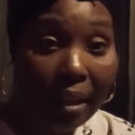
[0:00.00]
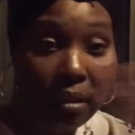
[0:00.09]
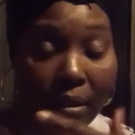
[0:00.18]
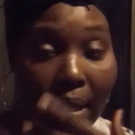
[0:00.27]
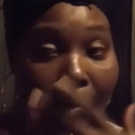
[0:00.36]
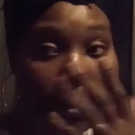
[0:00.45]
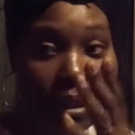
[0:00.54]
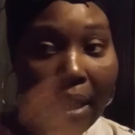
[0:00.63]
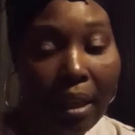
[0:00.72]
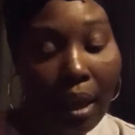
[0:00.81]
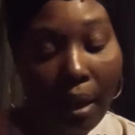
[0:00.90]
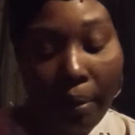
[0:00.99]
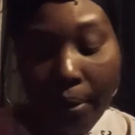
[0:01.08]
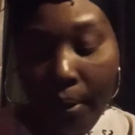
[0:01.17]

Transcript: So I was like, yeah.